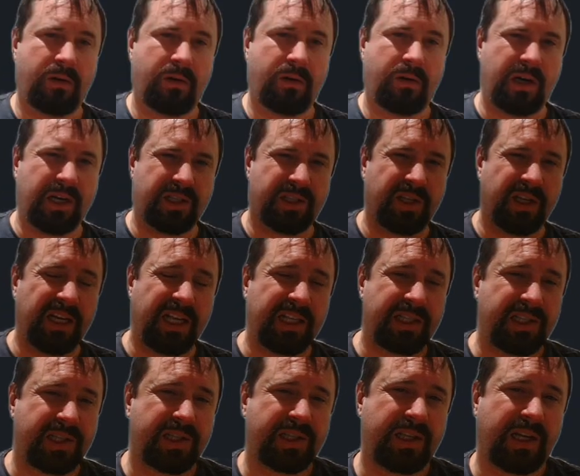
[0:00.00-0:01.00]
All right, so
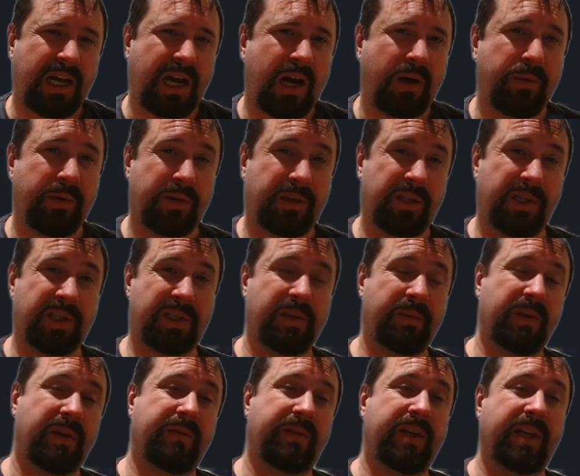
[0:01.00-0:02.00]
let's start with just a
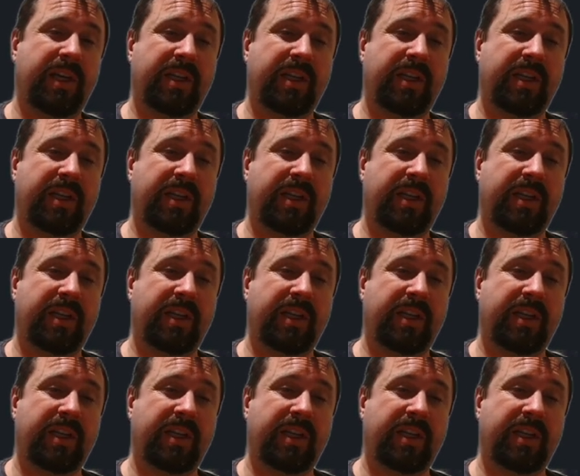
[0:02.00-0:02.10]
bit of an